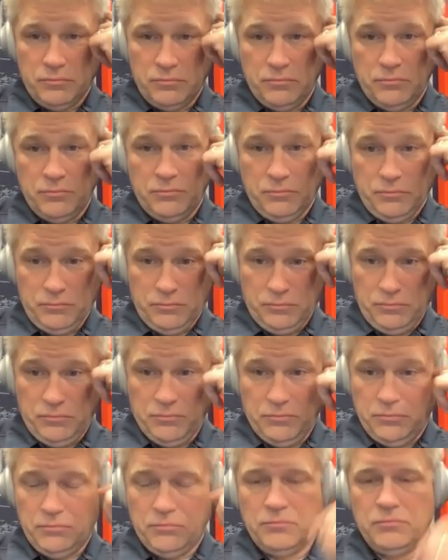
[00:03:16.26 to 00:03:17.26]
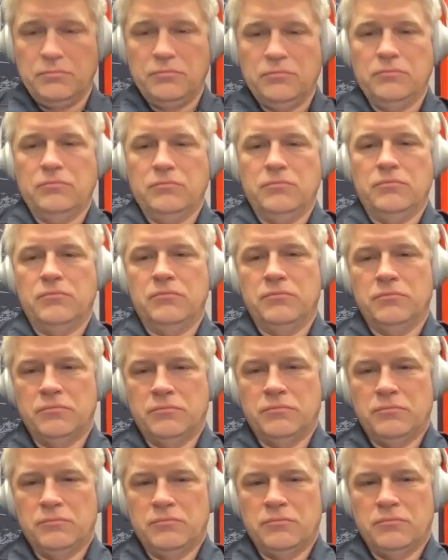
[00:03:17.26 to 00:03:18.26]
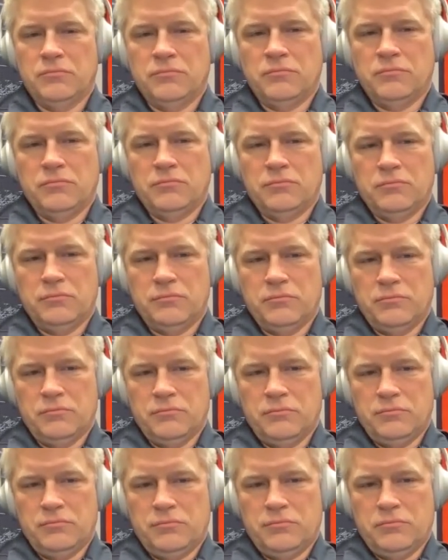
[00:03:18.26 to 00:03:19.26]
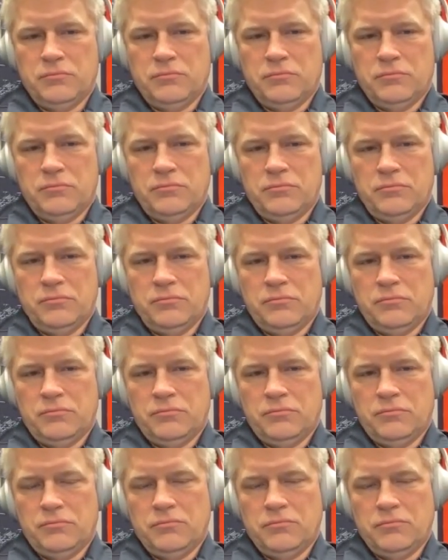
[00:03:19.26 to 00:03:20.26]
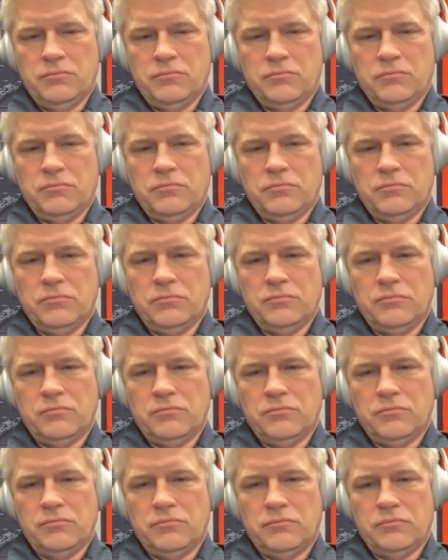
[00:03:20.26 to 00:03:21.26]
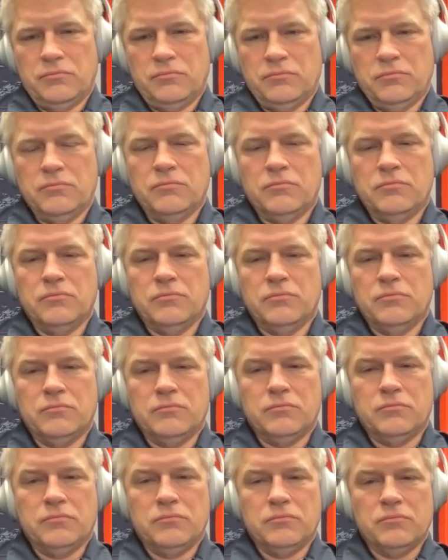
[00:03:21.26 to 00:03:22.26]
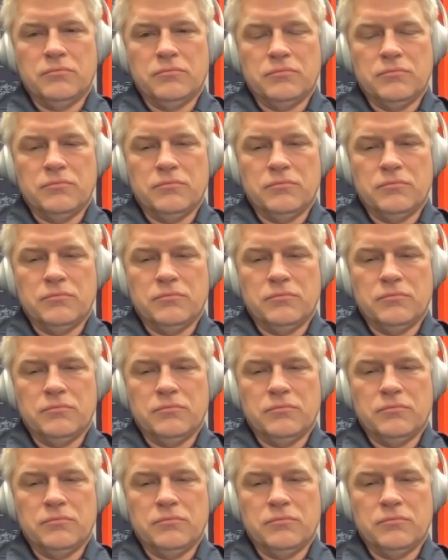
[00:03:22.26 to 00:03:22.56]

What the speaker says: The person shown says nothing.